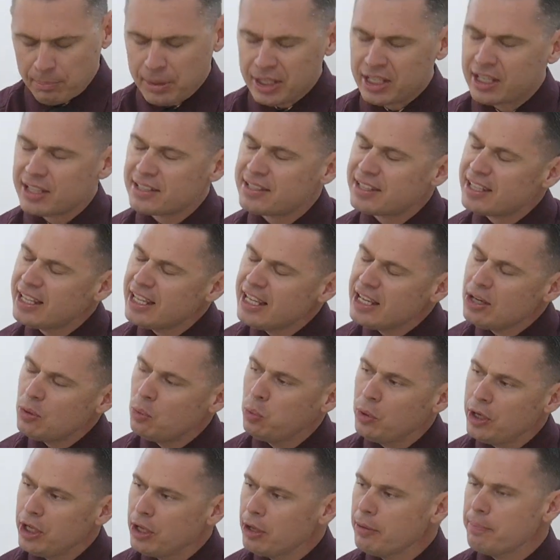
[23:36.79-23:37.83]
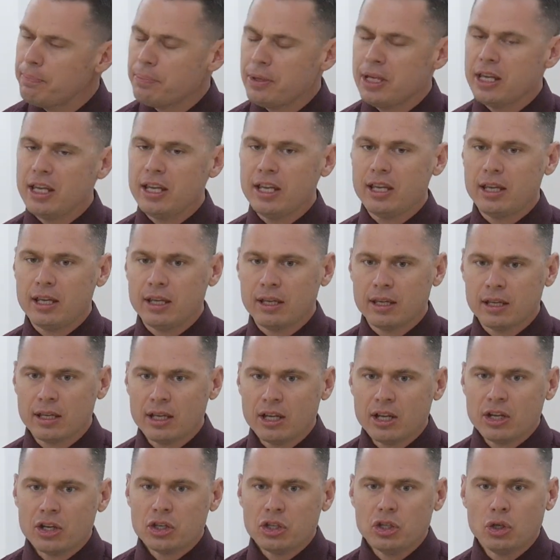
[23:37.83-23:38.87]
because he will be
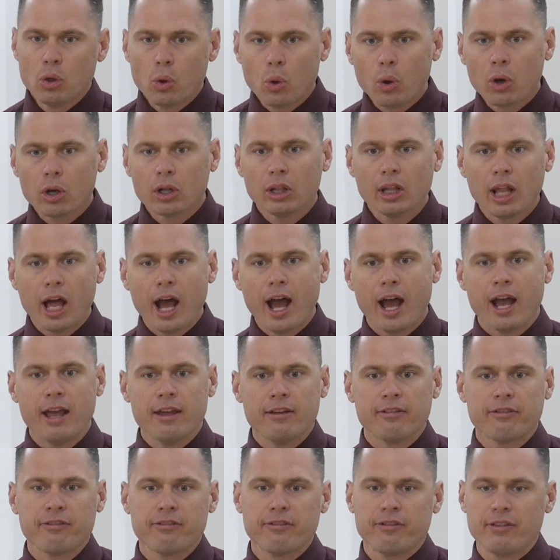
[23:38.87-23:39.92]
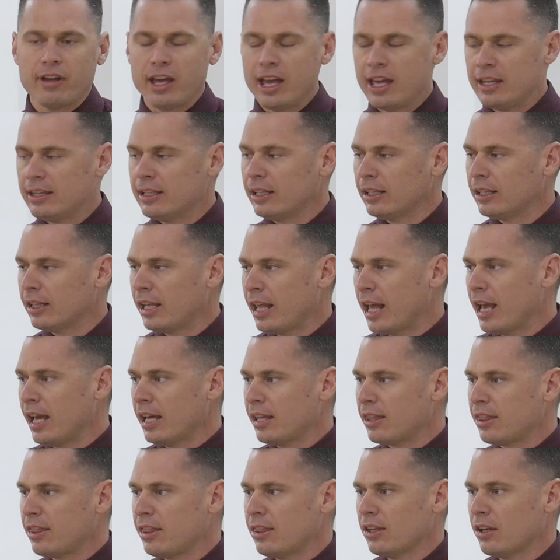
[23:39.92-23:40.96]
your life and the
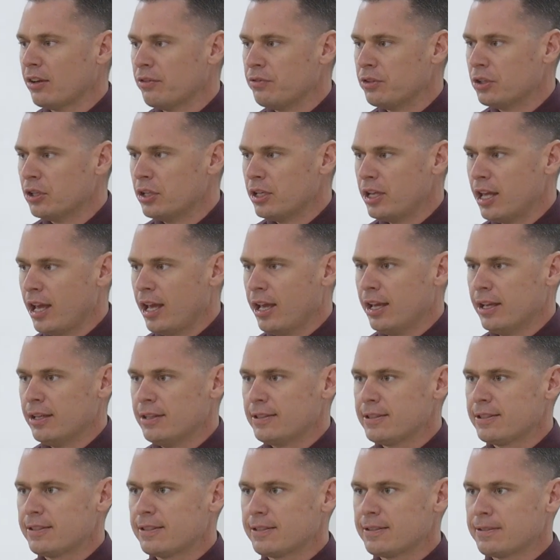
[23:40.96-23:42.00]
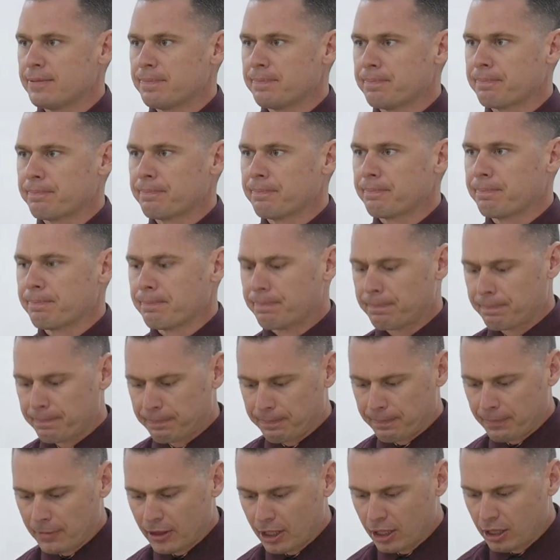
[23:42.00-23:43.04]
length of your days.
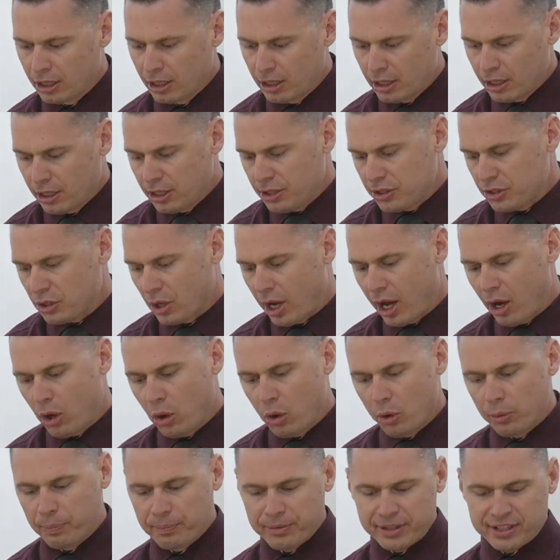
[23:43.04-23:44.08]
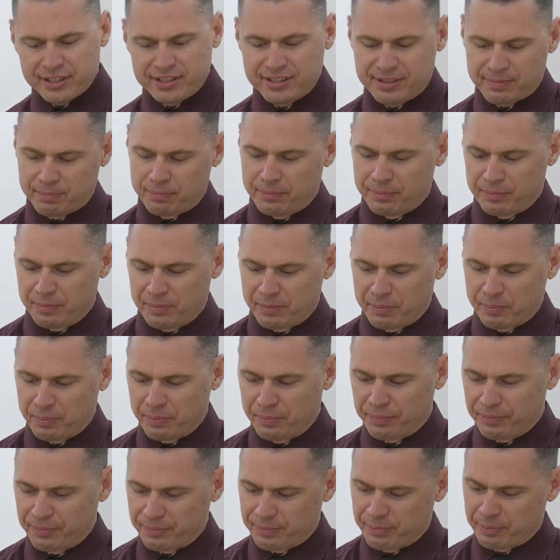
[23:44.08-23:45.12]
So I hope this
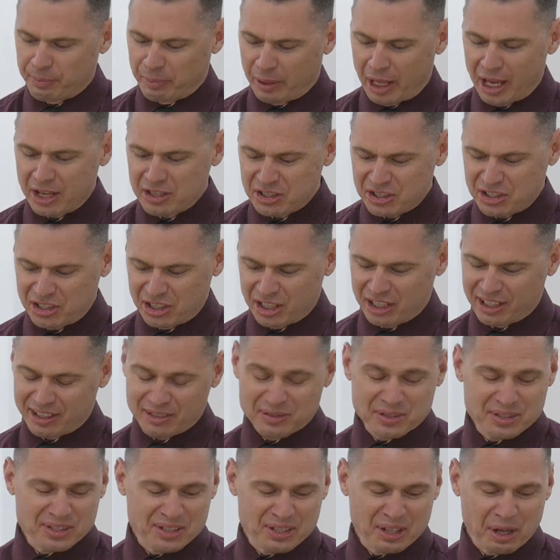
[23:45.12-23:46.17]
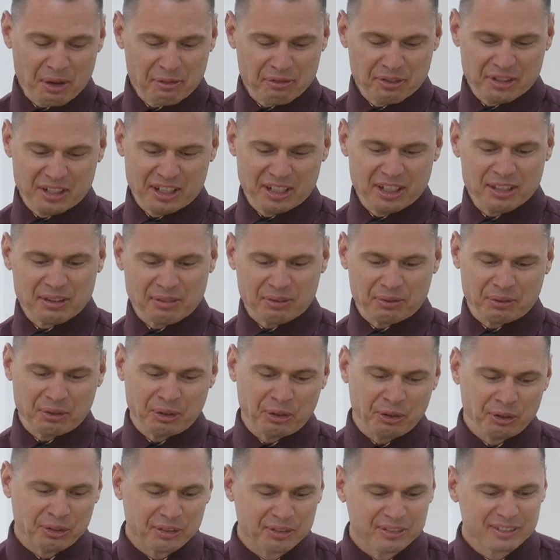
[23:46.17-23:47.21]
blessed you. It was tough to get
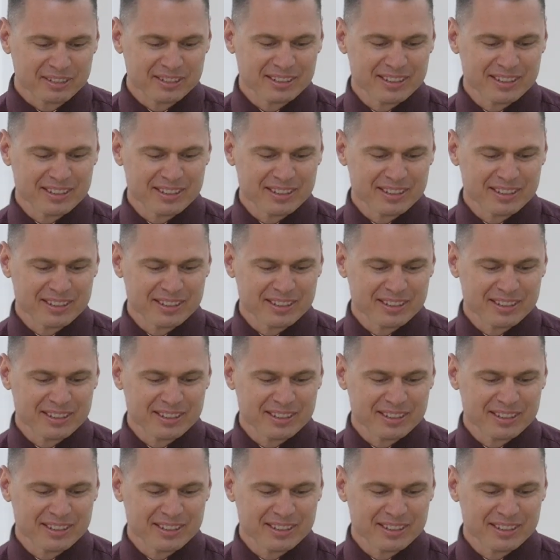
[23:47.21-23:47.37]
through,